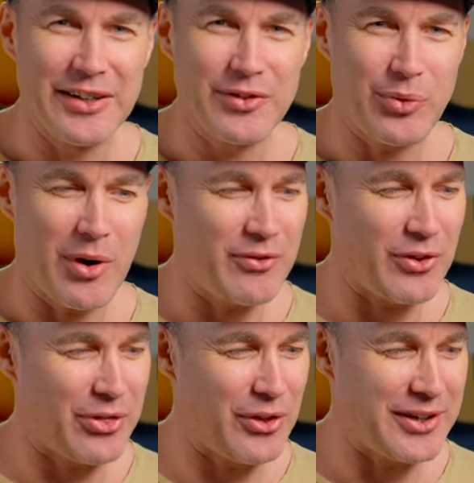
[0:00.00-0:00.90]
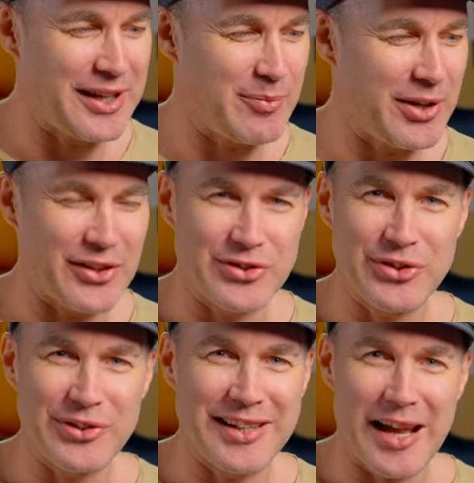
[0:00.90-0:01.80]
12 or 13 when the
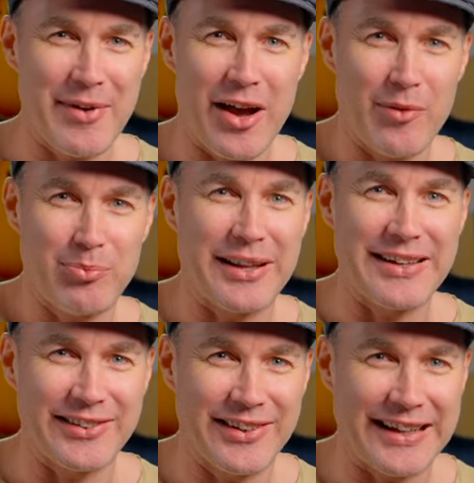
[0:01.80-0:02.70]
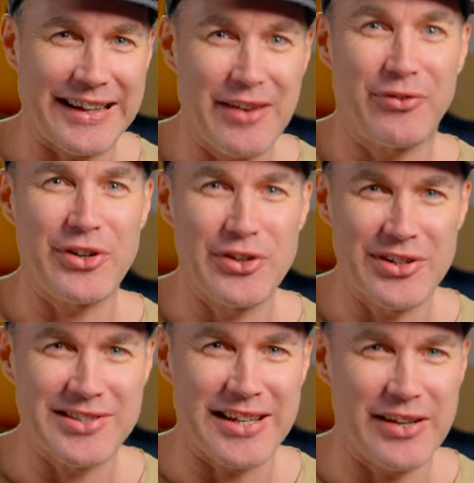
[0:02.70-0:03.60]
tune came out, I've played it like every New
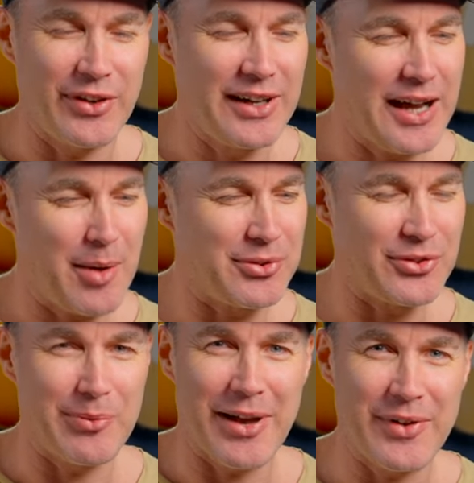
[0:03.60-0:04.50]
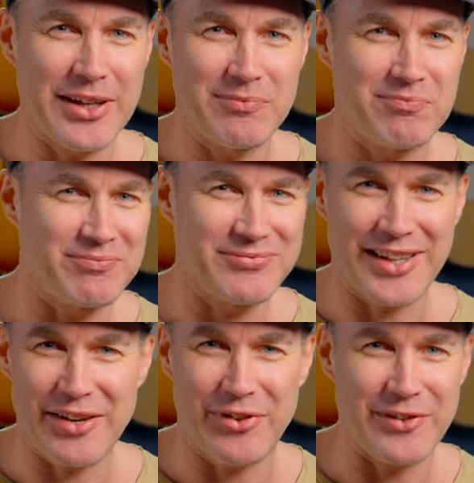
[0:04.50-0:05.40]
Year's Eve up until maybe
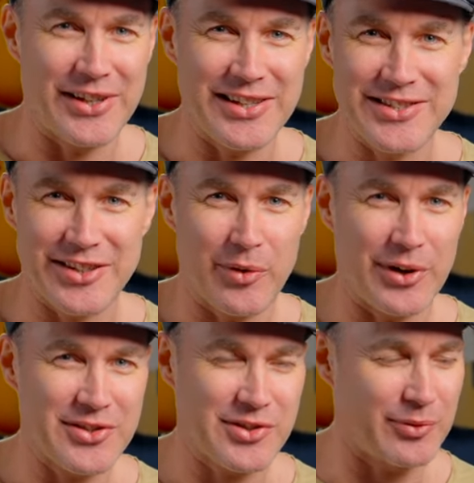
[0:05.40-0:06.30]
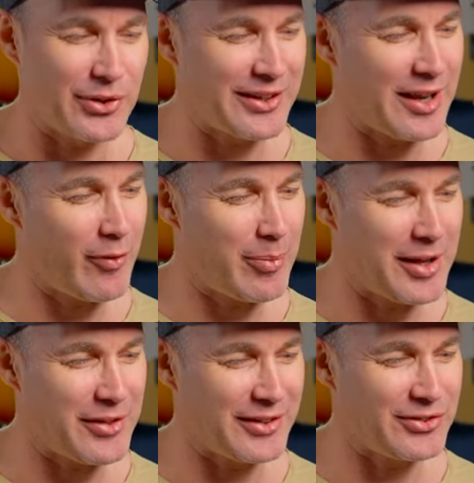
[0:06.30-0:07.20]
10, 15 years ago when I stopped doing the cover
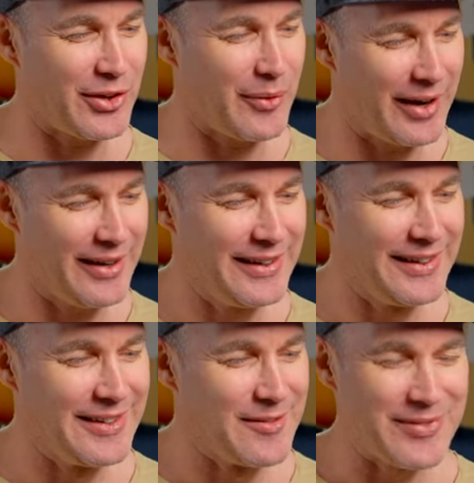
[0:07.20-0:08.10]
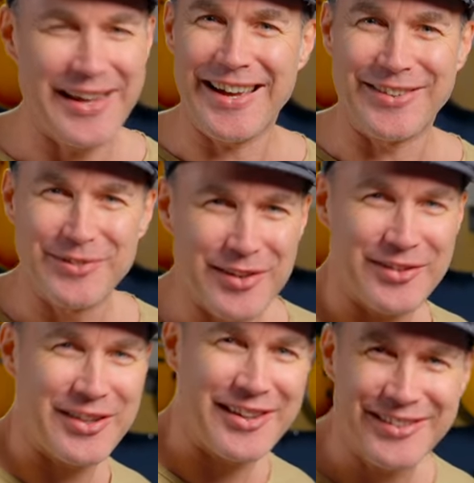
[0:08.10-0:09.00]
band thing. So,
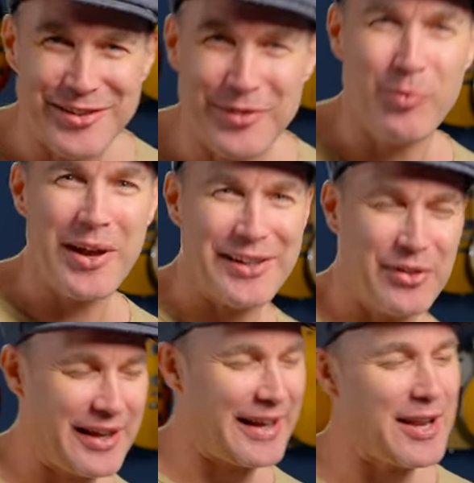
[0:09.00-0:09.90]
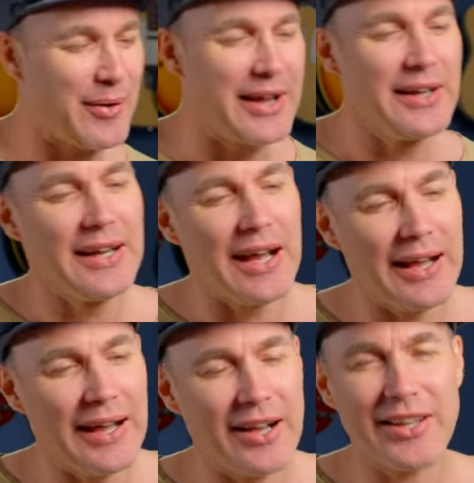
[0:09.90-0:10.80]
weird thing. Anyway,
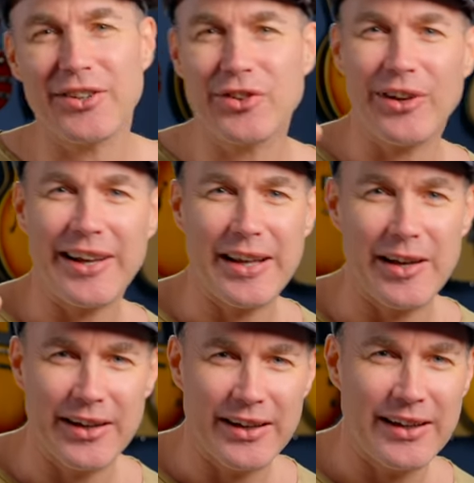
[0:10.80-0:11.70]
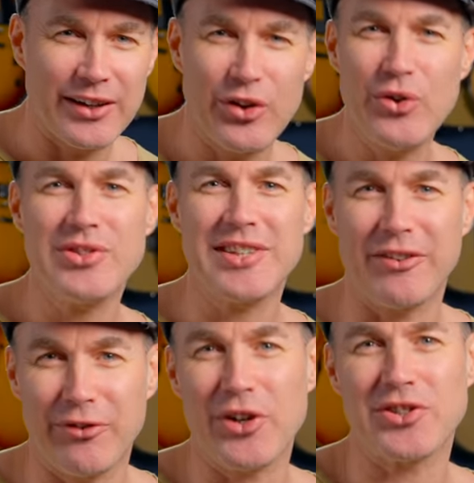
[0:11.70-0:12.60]
I'm going to do like an acoustic
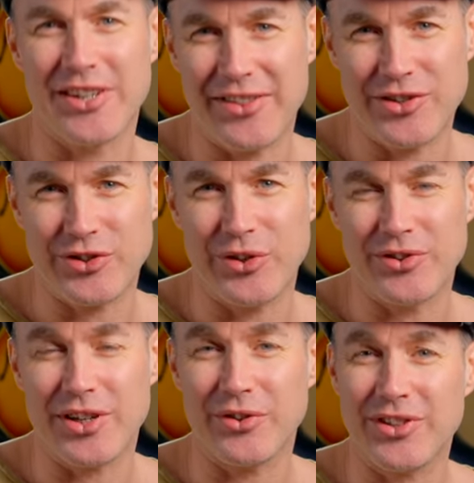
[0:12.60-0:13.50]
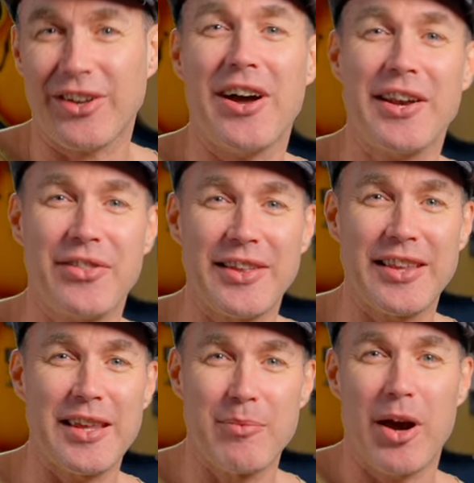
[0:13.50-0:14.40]
version of this tune. So it's the kind of thing
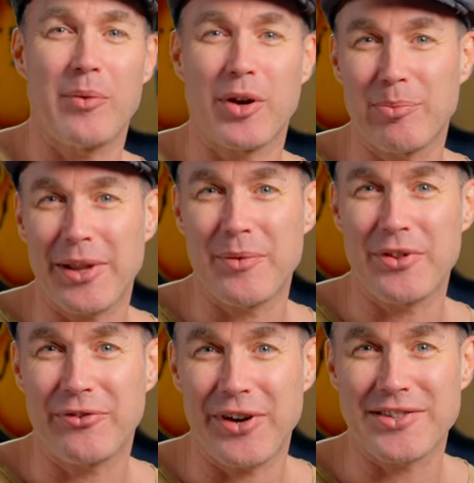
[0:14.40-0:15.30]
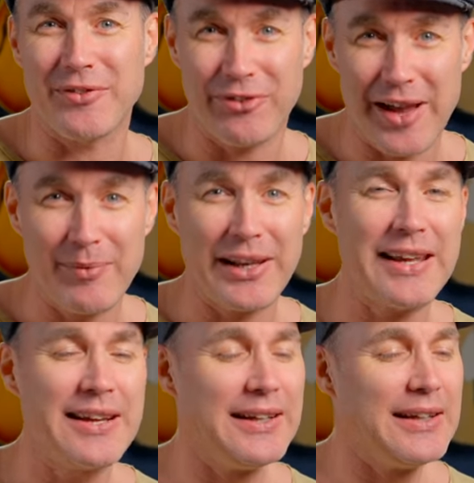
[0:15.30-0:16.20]
that you might want to play with your friends and
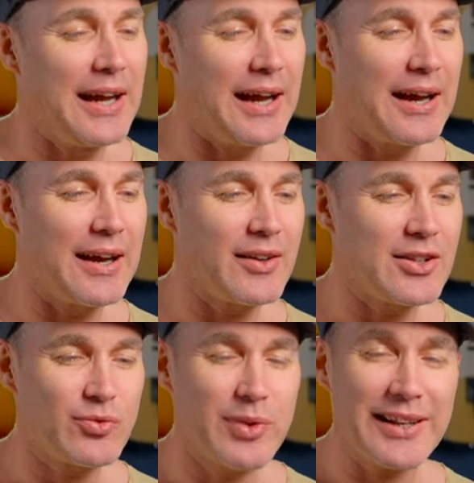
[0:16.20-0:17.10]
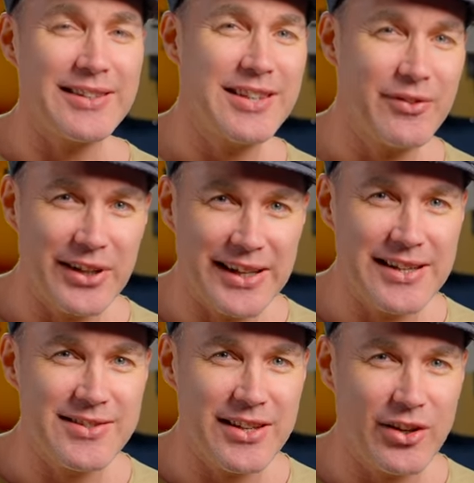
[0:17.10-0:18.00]
family. It's relatively
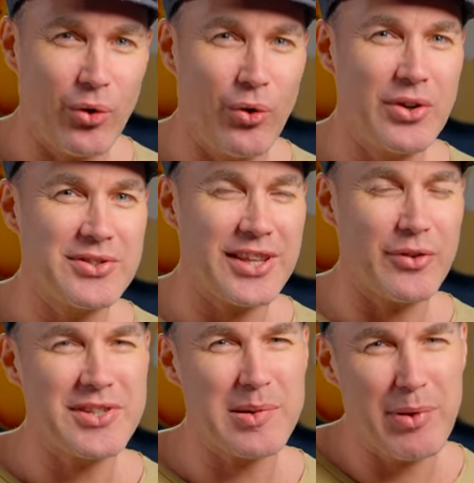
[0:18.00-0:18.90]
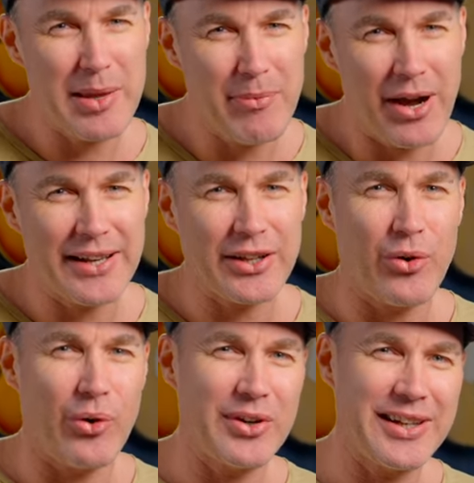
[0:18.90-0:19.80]
easy chords. There is a B minor
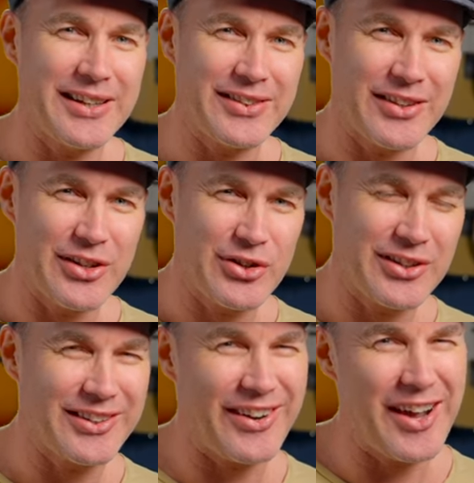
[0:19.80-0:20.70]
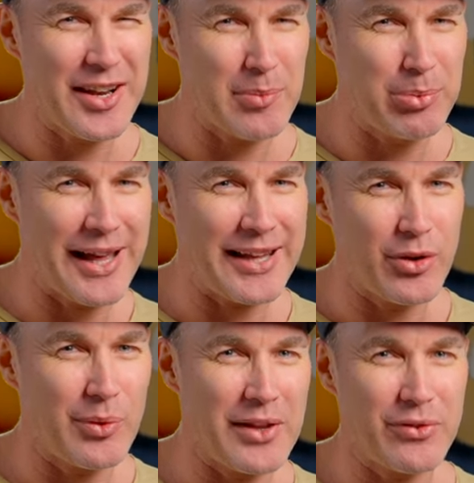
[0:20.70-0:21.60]
chord in it that you can kind of blag
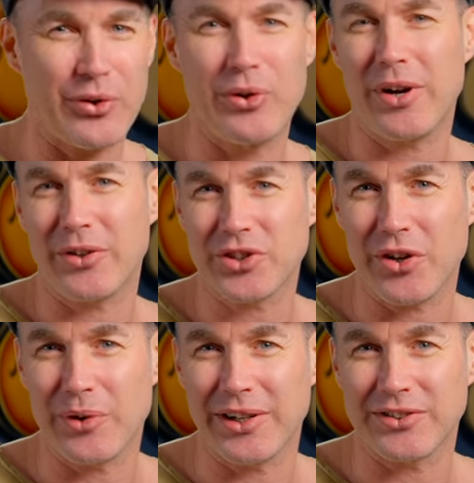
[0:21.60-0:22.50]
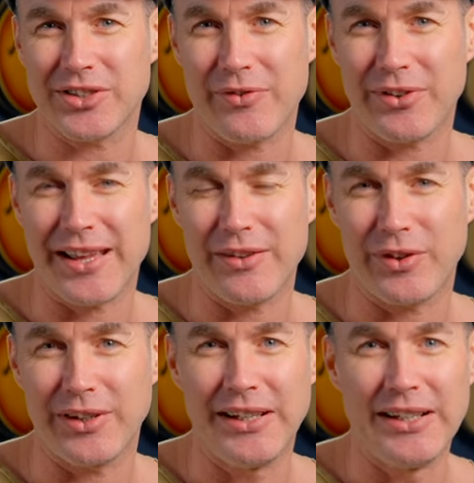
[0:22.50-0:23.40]
your way through. I'll show you a little cheat for that if
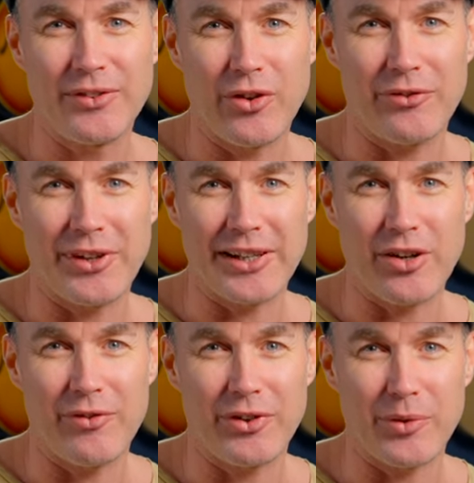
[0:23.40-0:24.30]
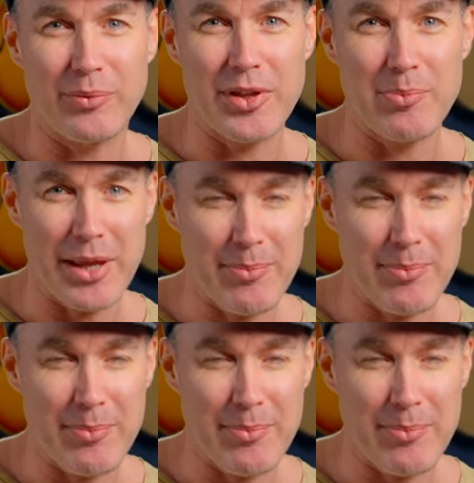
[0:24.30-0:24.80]
you're not feeling confident with your B